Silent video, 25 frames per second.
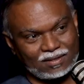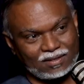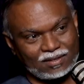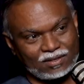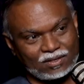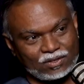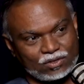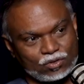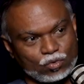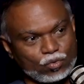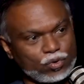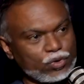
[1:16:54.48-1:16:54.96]

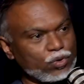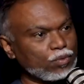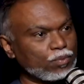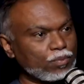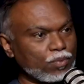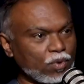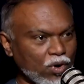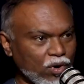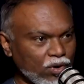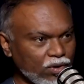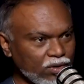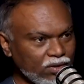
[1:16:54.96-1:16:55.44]
So you
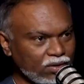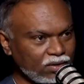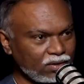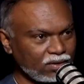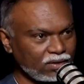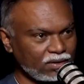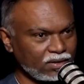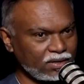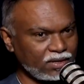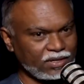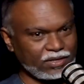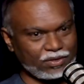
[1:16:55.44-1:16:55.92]
born,
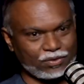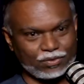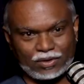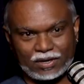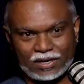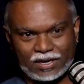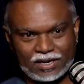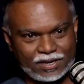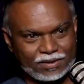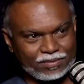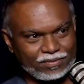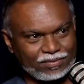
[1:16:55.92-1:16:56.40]
you
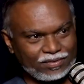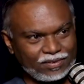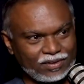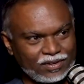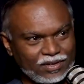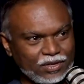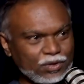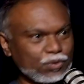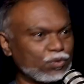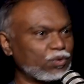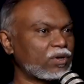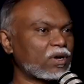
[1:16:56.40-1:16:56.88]
live,
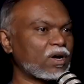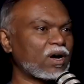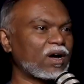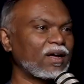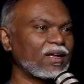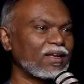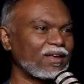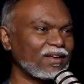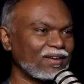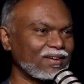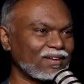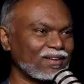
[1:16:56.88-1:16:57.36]
you
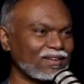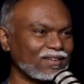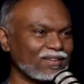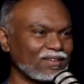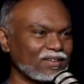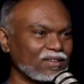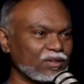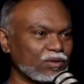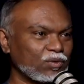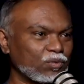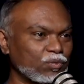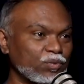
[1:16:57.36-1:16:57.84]
die
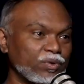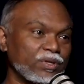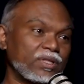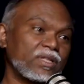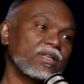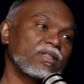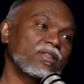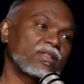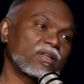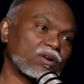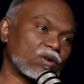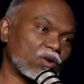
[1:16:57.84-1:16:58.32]

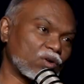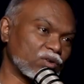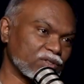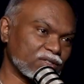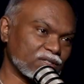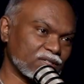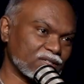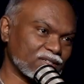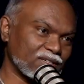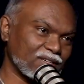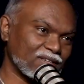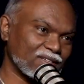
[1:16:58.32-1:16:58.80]
within the
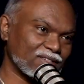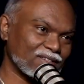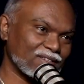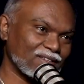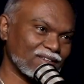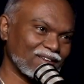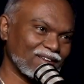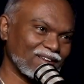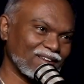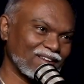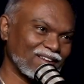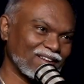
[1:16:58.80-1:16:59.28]
consciousness.
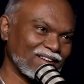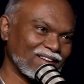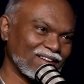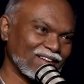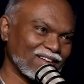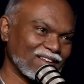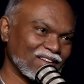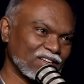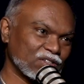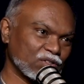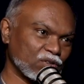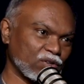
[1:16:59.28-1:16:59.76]

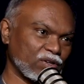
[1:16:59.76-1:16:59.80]
So